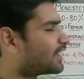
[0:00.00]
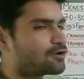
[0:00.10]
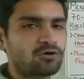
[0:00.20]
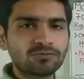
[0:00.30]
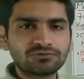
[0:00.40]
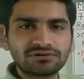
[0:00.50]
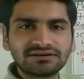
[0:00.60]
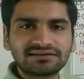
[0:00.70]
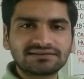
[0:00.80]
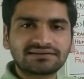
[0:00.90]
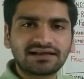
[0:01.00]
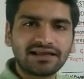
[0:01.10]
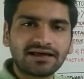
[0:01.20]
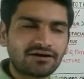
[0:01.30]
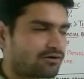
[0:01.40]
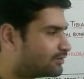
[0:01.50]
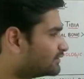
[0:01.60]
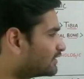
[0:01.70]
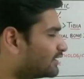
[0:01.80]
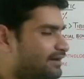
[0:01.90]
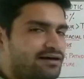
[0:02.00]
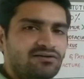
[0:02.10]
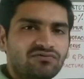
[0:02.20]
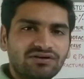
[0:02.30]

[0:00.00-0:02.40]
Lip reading: I hope so this is clear, all the clinical